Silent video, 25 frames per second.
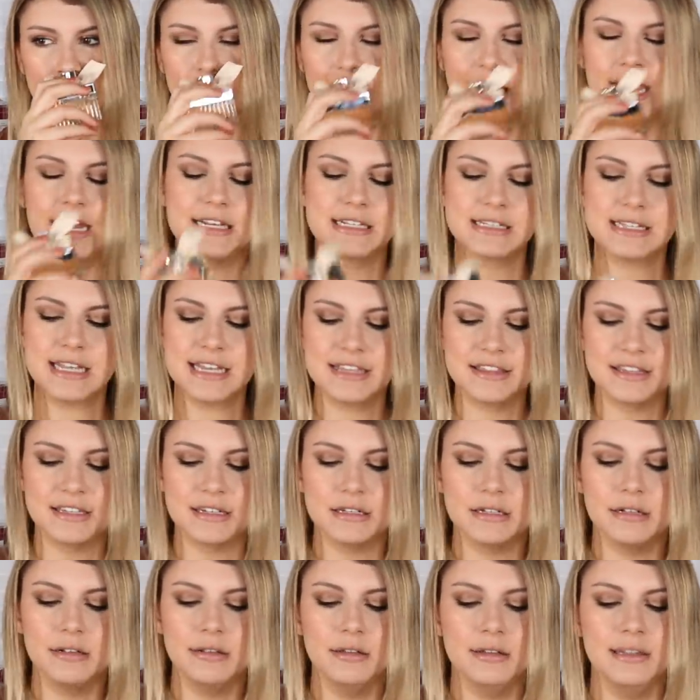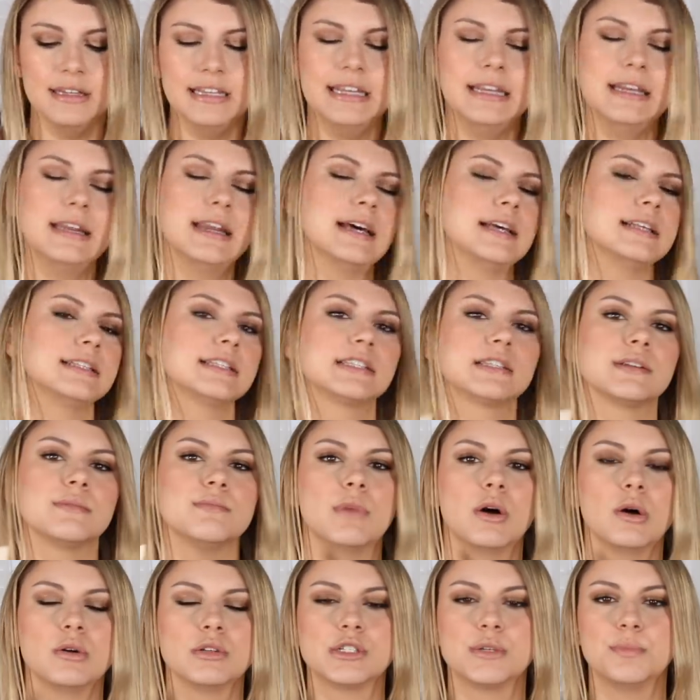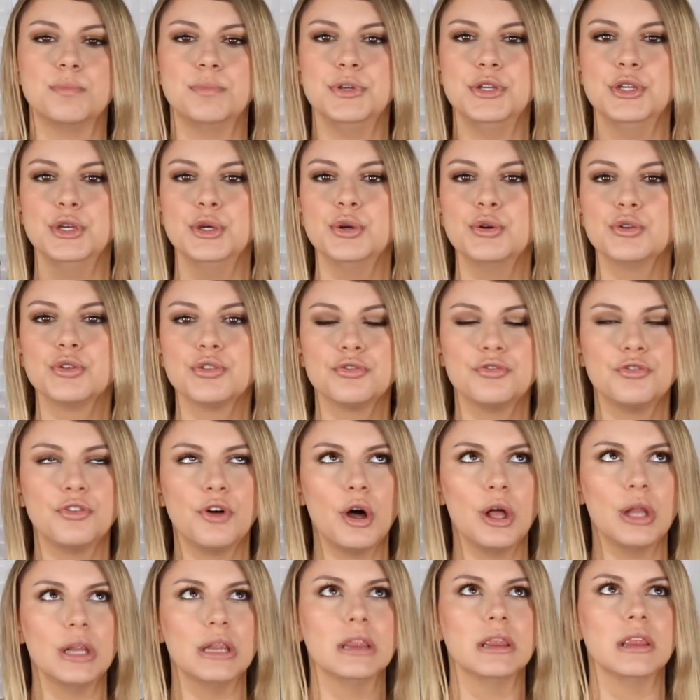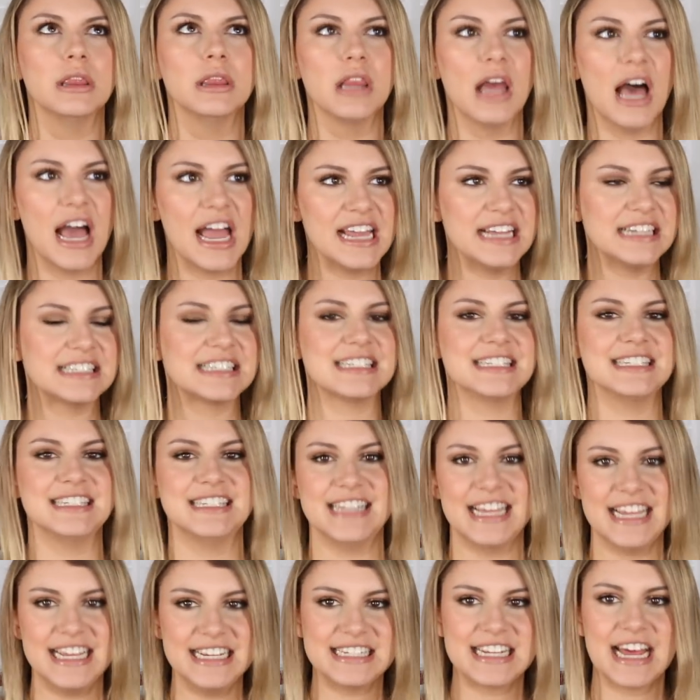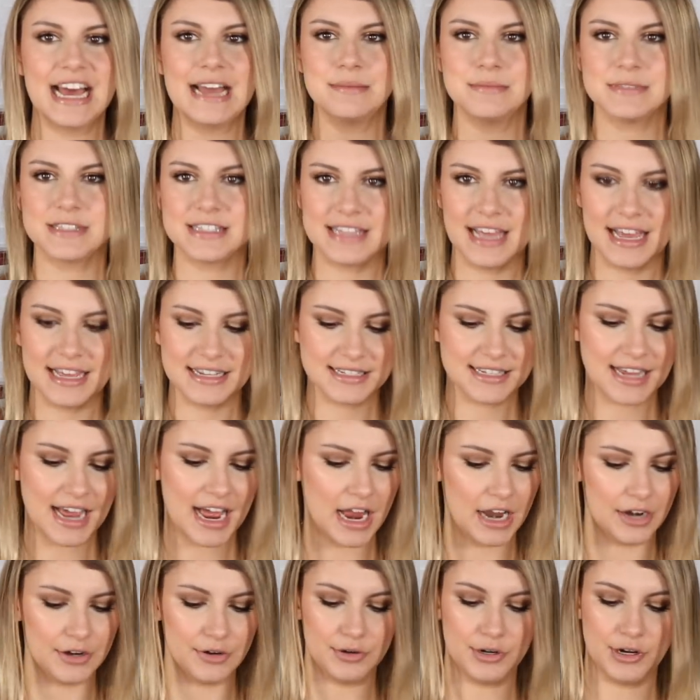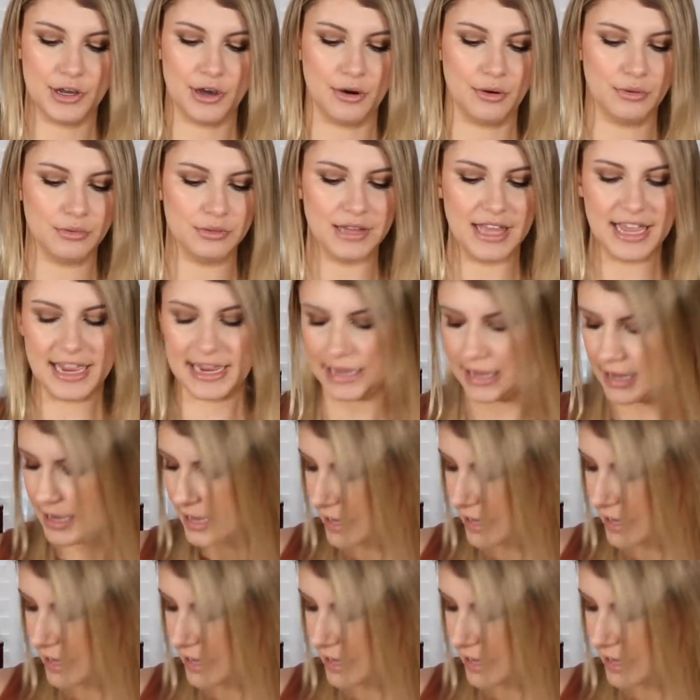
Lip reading: it is like the cleanest, most beautiful, light daytime scent. I don't know. Like,